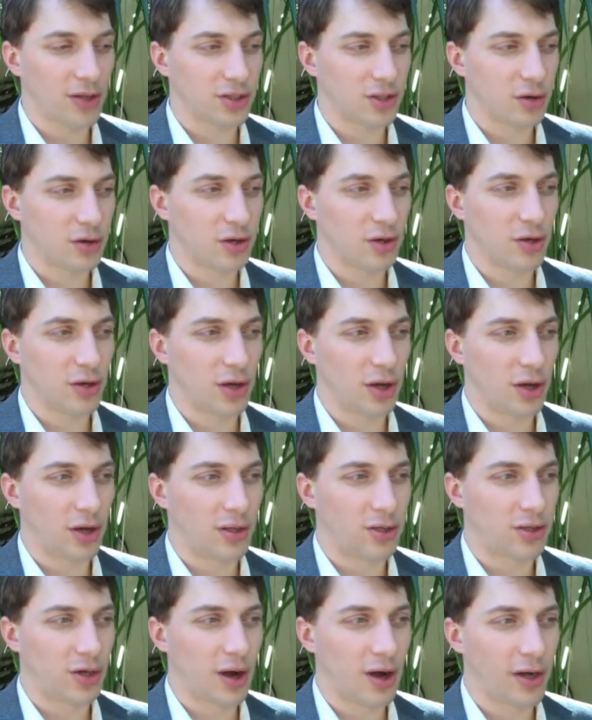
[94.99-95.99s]
started
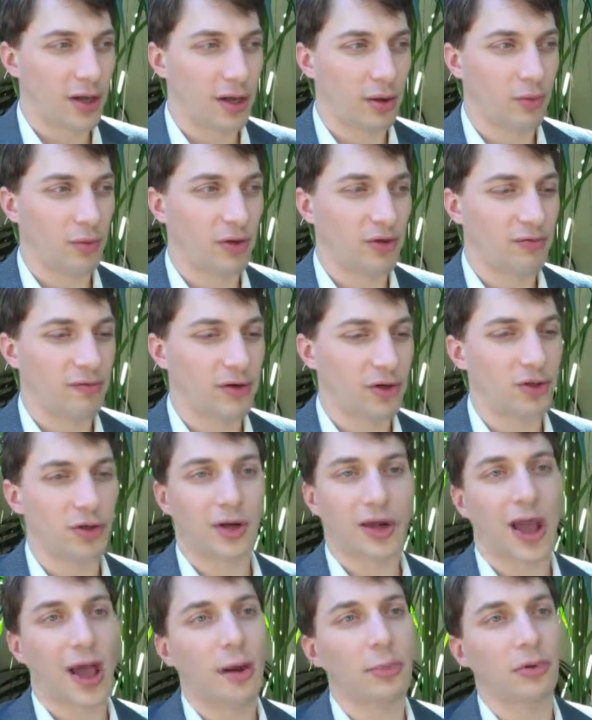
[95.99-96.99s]
talking with venture
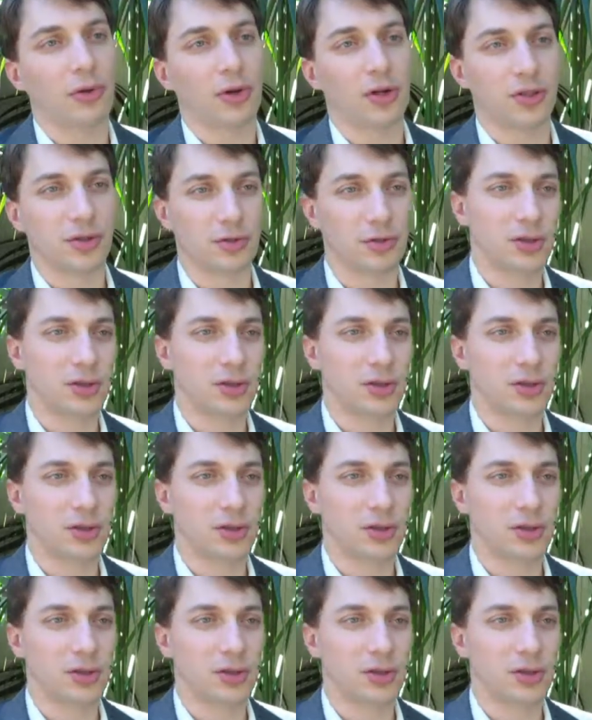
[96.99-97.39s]
capitalists.